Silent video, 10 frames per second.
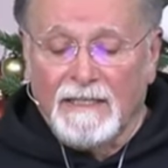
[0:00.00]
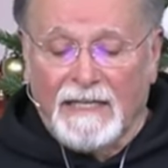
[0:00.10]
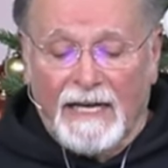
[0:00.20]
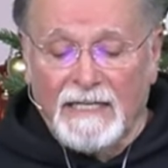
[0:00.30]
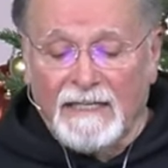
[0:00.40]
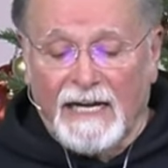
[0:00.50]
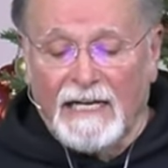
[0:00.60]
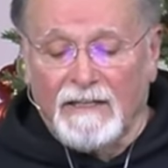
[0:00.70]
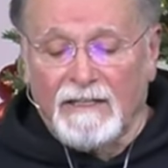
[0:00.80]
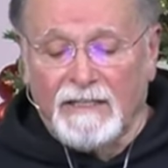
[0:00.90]
That,
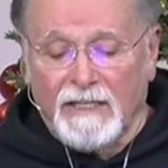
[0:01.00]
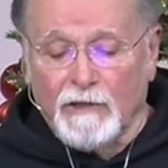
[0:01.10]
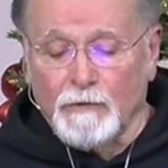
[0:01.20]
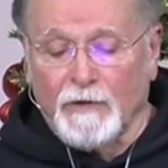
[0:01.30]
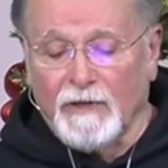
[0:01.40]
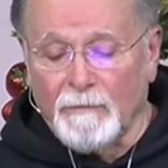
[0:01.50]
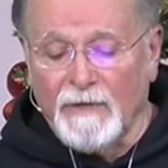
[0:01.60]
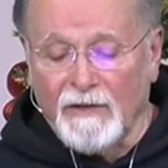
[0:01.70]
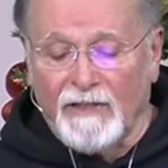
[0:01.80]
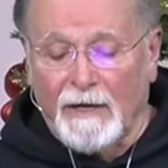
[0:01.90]
that deals with the
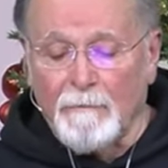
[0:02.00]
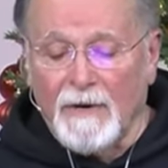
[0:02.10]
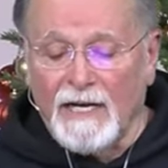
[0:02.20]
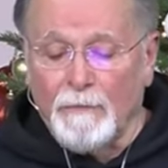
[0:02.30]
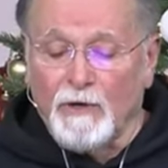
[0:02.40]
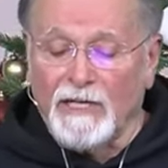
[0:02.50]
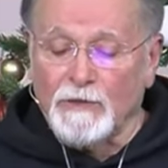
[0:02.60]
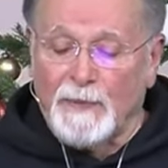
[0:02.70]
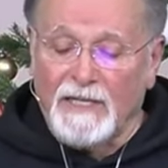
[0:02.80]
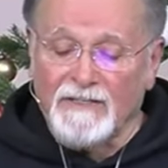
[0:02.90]
myth that money
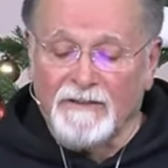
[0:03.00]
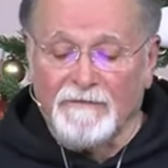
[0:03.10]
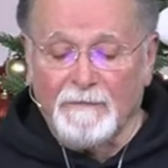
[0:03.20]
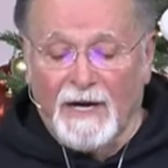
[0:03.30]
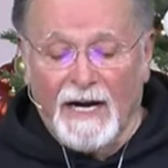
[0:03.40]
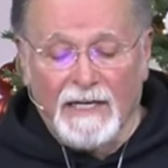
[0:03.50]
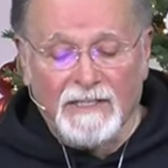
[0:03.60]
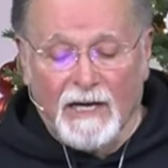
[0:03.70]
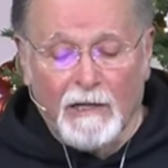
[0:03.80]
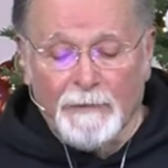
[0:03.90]
brings peace of
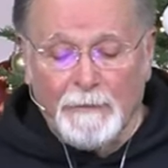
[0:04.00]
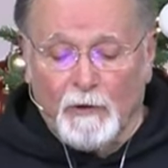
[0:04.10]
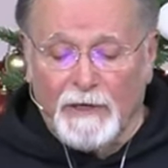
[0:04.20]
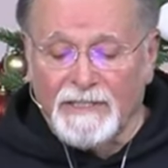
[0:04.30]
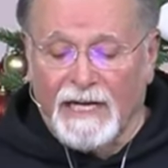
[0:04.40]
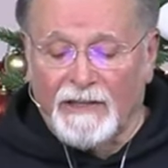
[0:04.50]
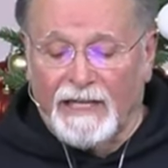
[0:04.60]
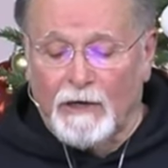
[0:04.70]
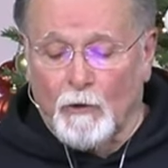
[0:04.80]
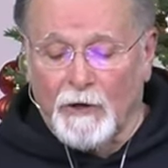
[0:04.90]
mind. Solomon points out
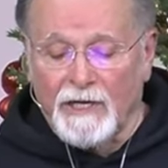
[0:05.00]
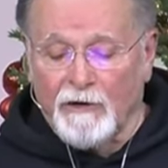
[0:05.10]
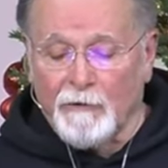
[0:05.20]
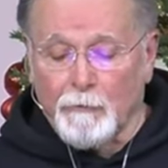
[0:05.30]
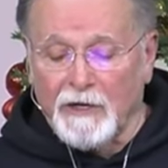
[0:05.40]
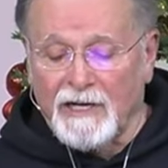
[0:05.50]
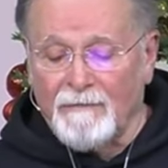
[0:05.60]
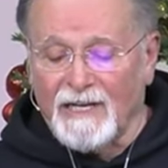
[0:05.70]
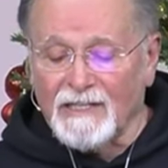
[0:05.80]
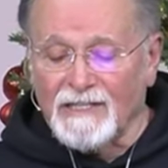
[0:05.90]
that ordinary
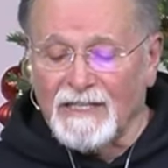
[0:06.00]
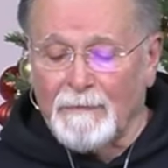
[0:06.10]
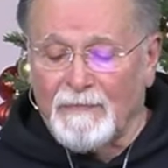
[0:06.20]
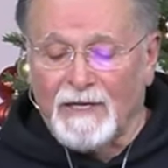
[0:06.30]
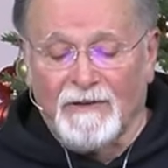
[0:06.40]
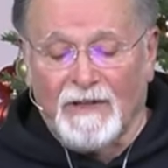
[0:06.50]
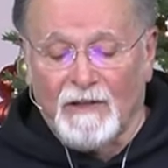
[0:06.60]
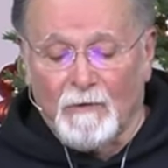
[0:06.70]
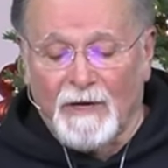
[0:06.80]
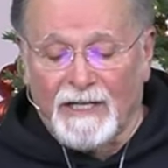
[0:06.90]
working men sleep better
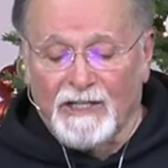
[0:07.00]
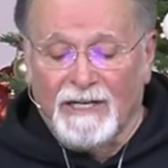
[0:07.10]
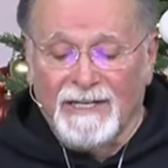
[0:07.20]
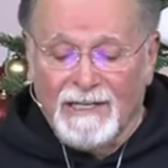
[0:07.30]
than the rich.